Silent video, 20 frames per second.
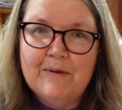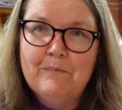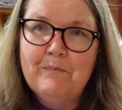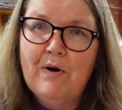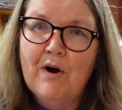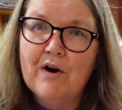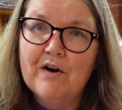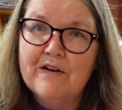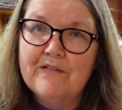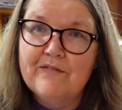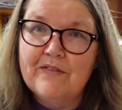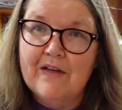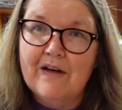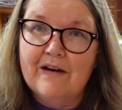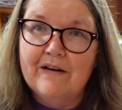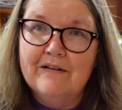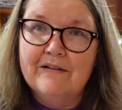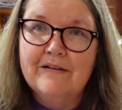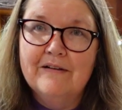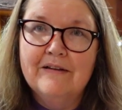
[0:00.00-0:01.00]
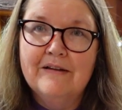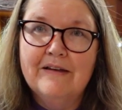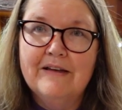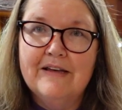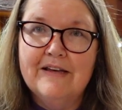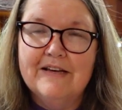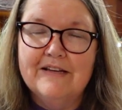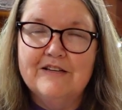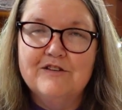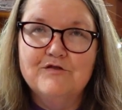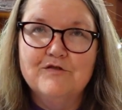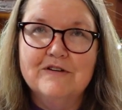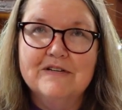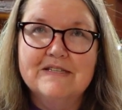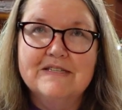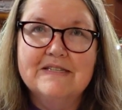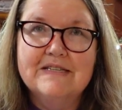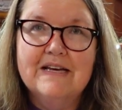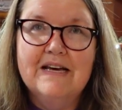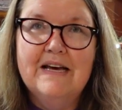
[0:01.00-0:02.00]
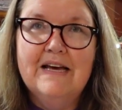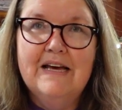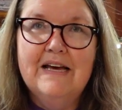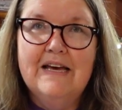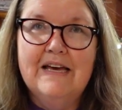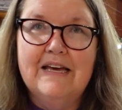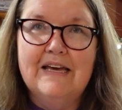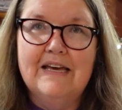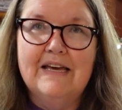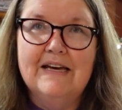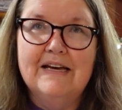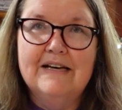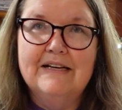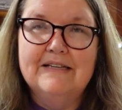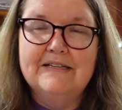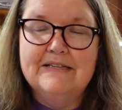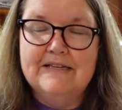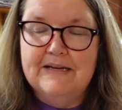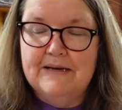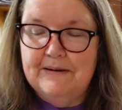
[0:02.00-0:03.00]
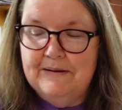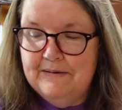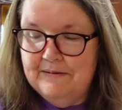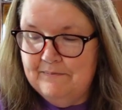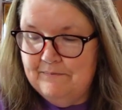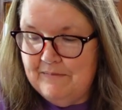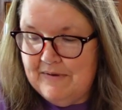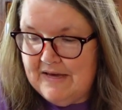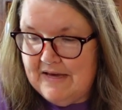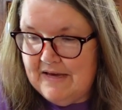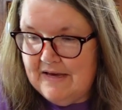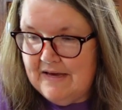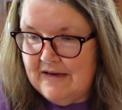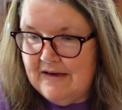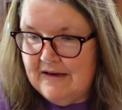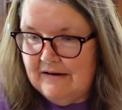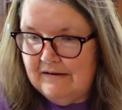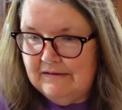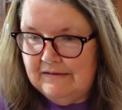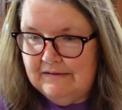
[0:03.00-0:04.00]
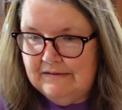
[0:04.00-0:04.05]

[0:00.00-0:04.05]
part of the interest in me